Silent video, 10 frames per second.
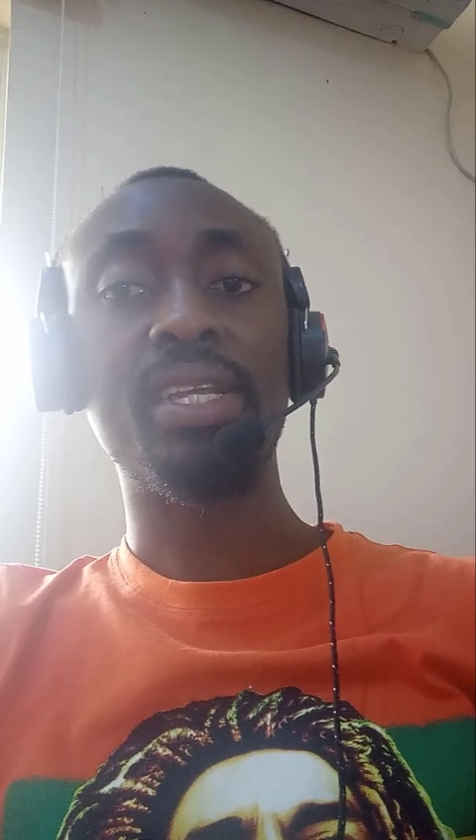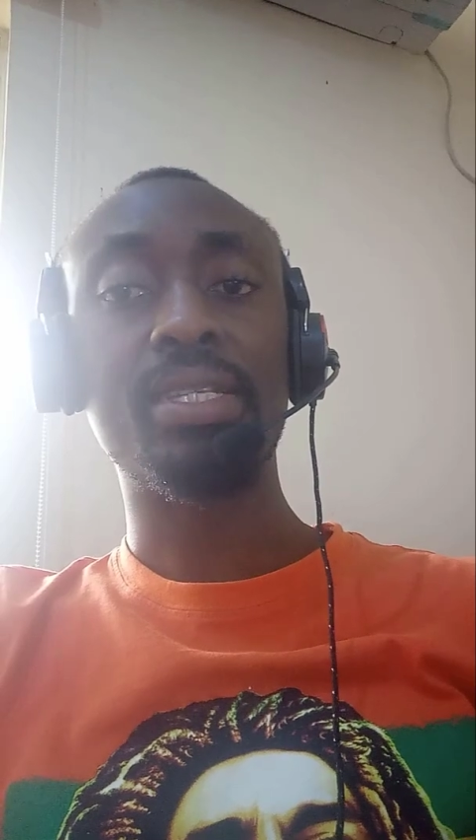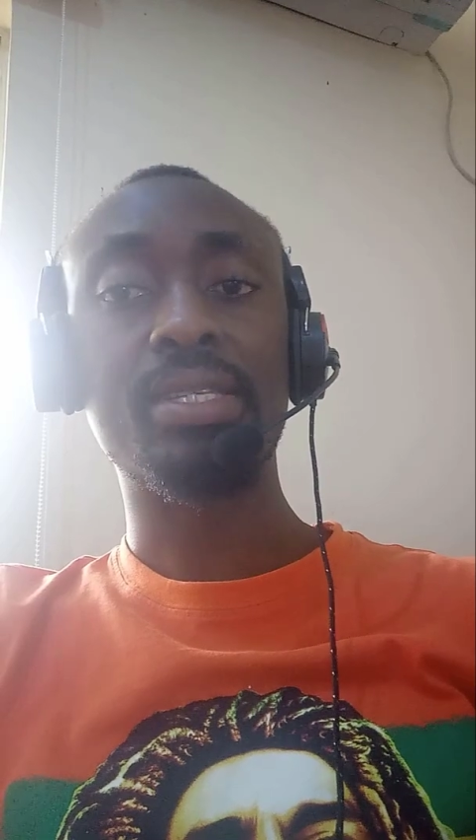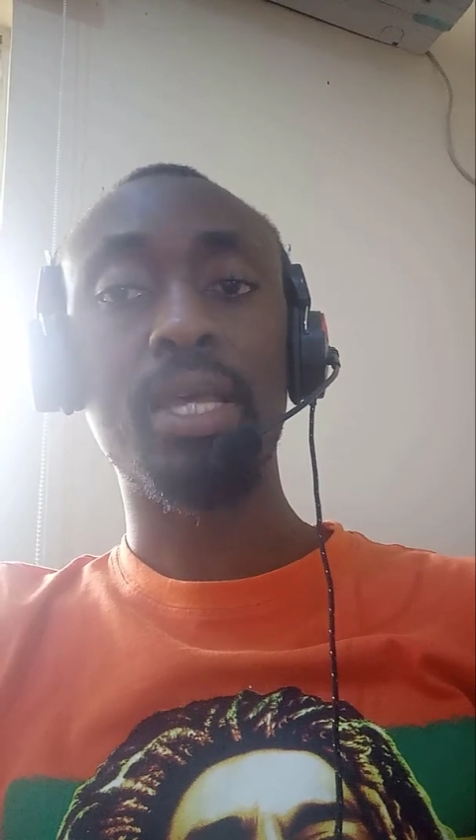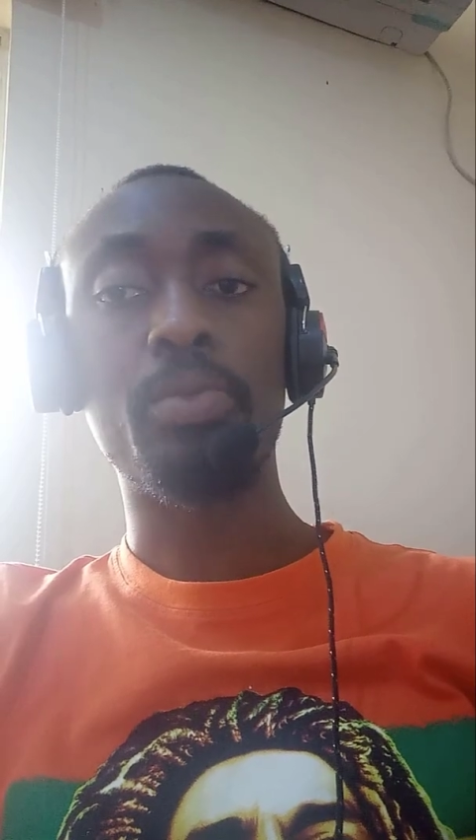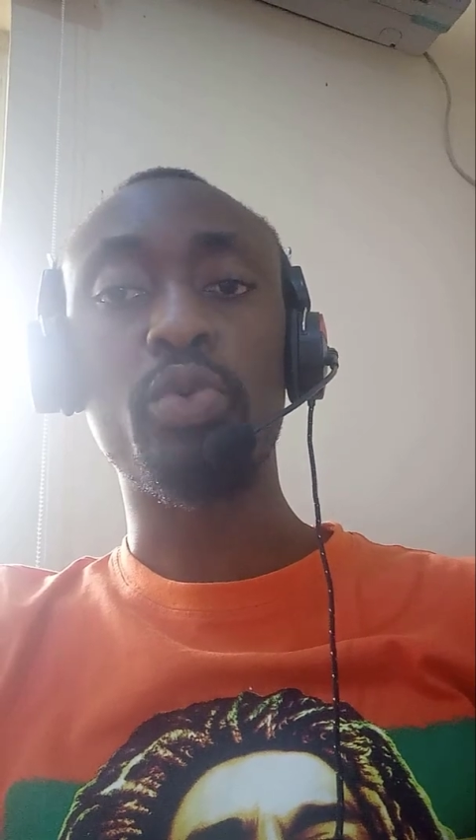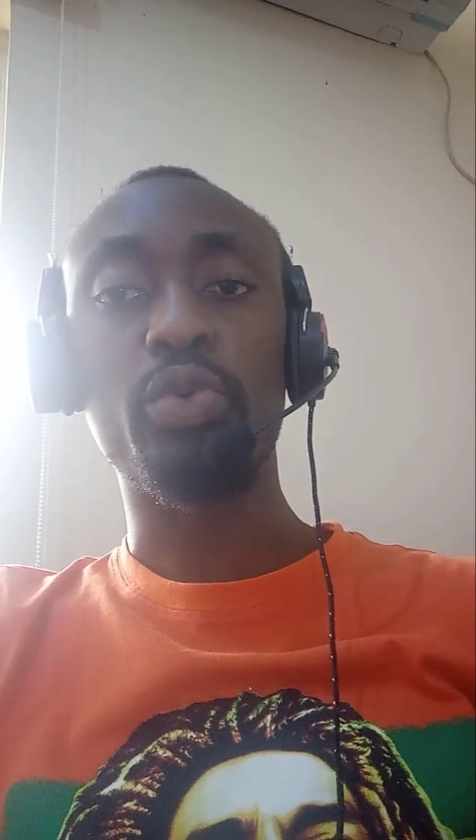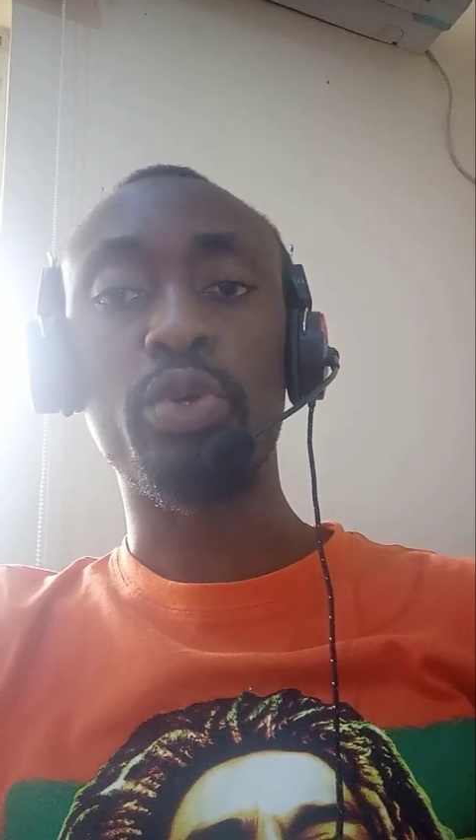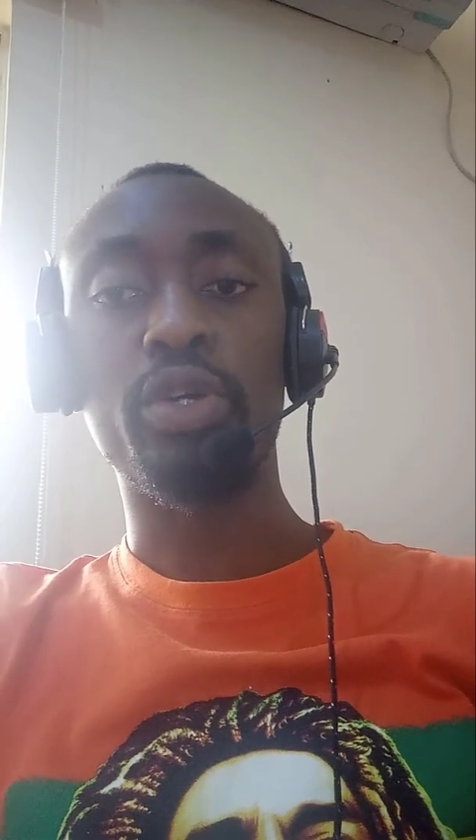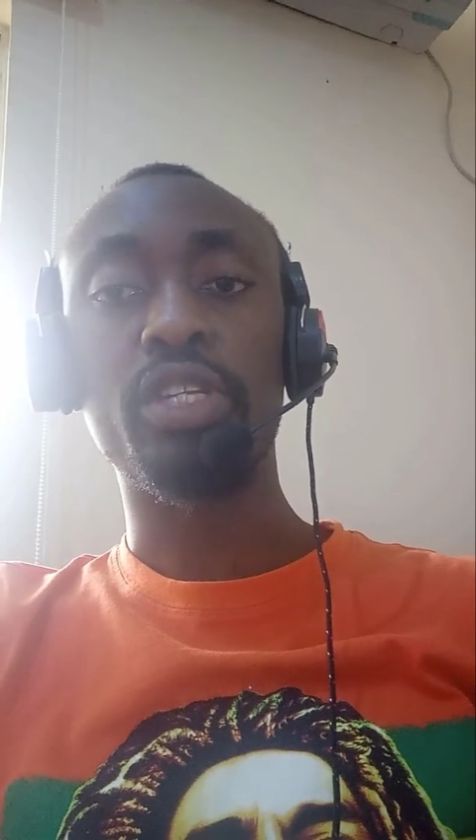anytime you
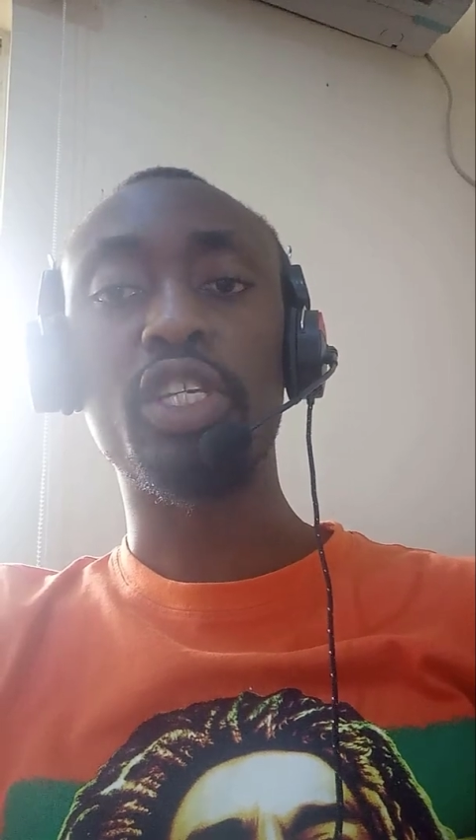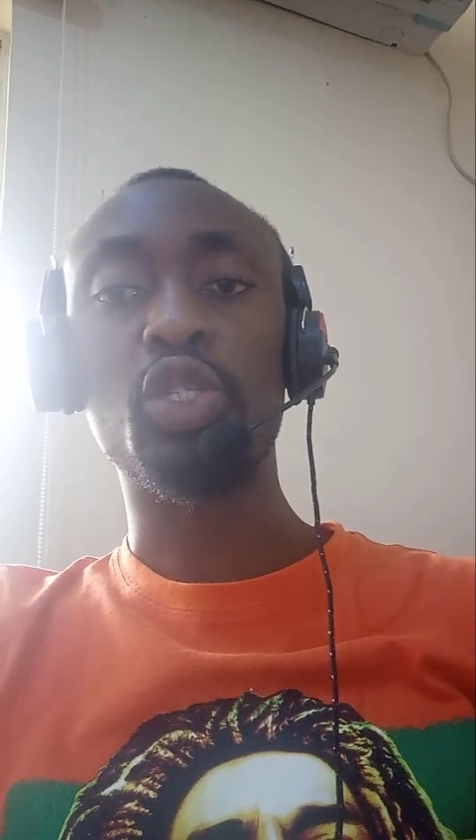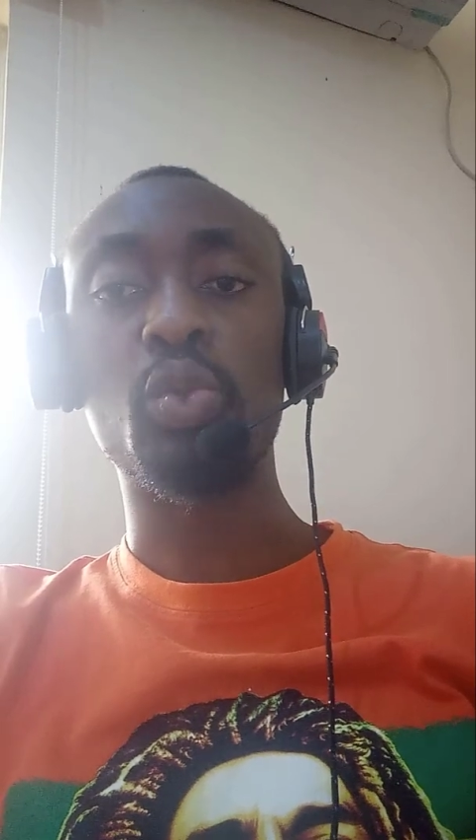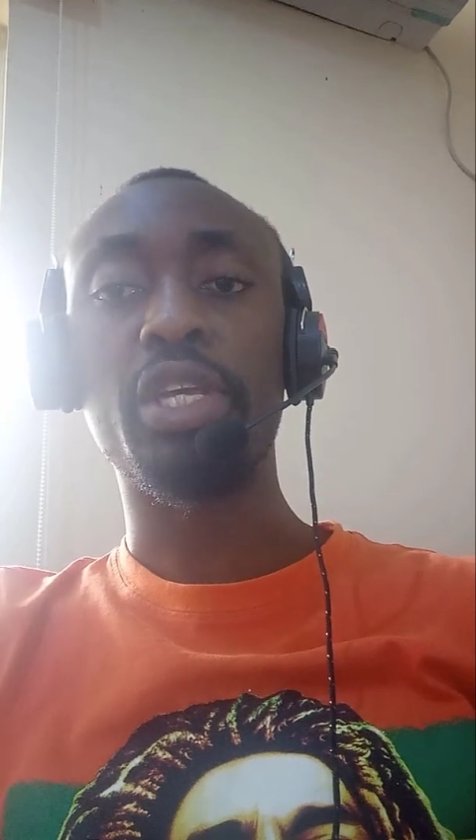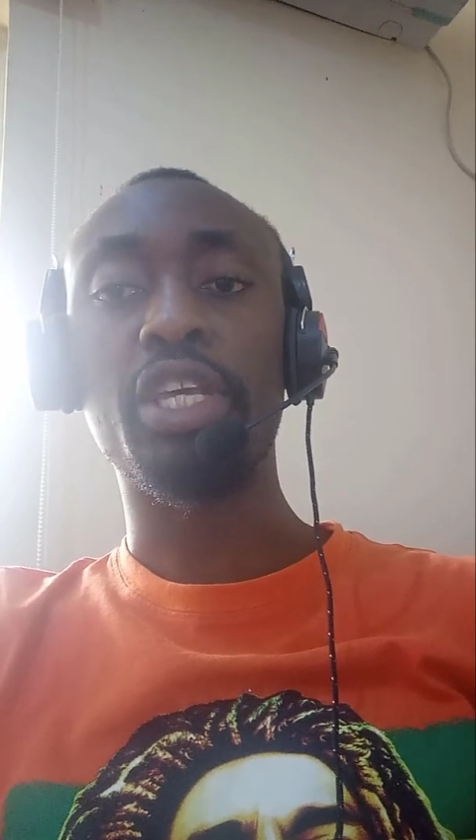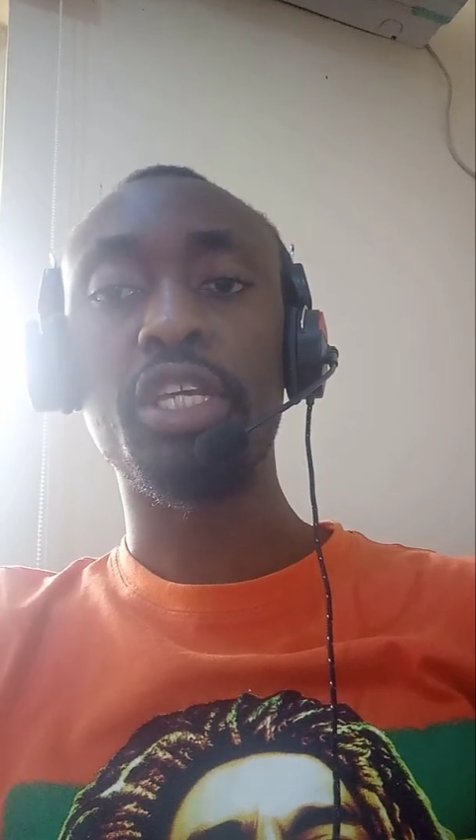run into a